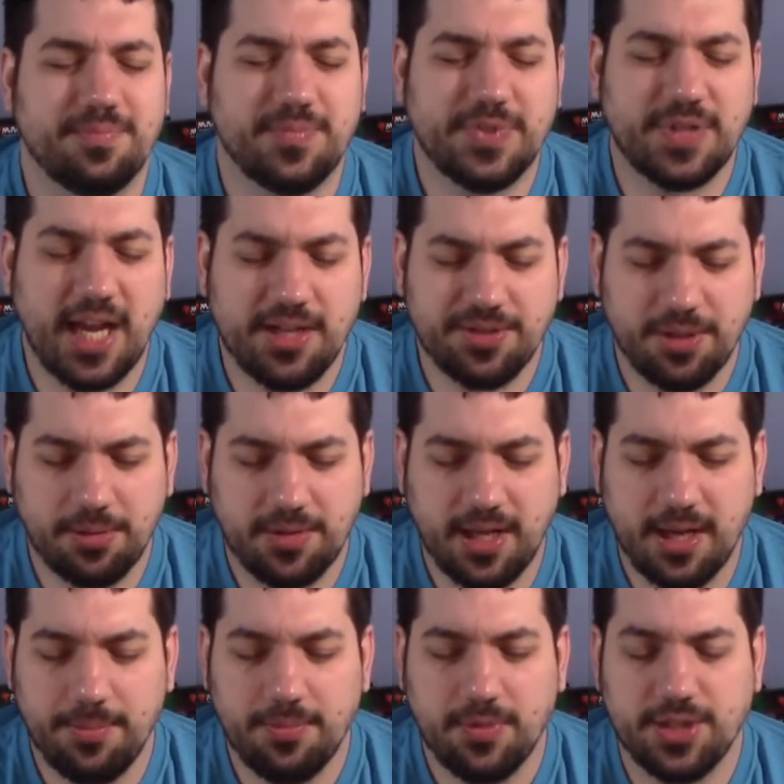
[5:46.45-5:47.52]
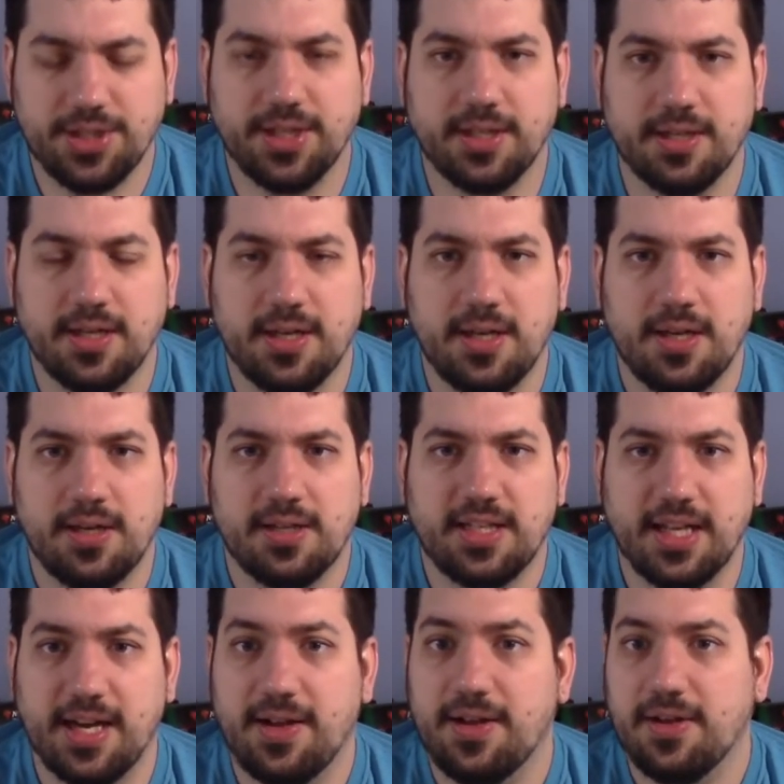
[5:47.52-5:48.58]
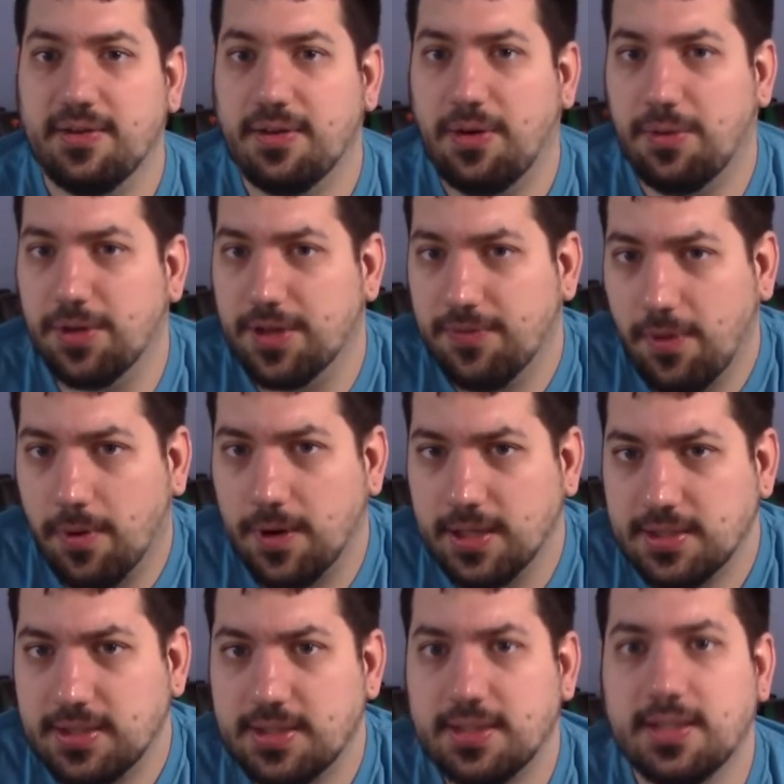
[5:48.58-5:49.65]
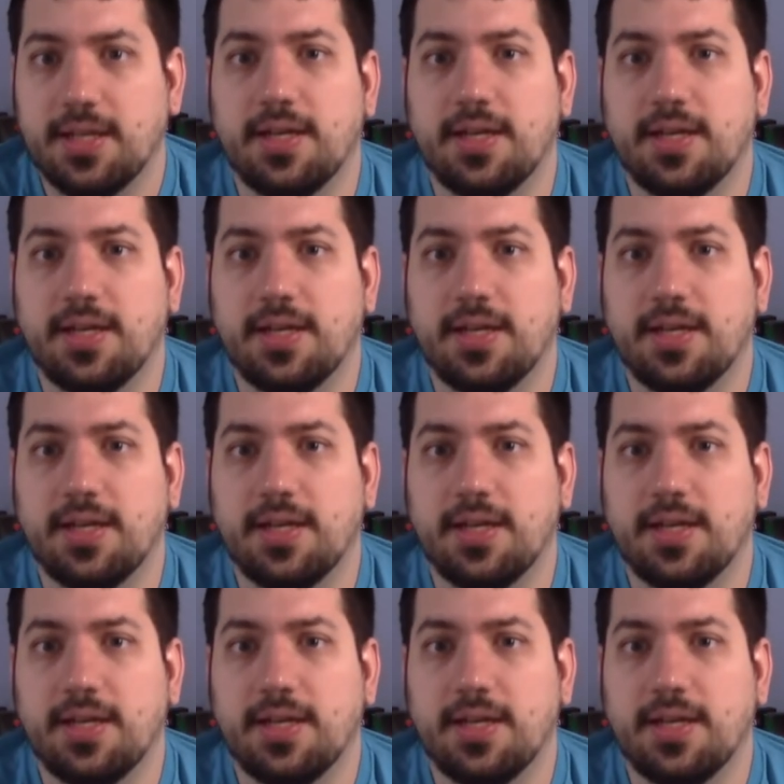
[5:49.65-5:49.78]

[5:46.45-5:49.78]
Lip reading: Skyshroud Claim, which can get only forests,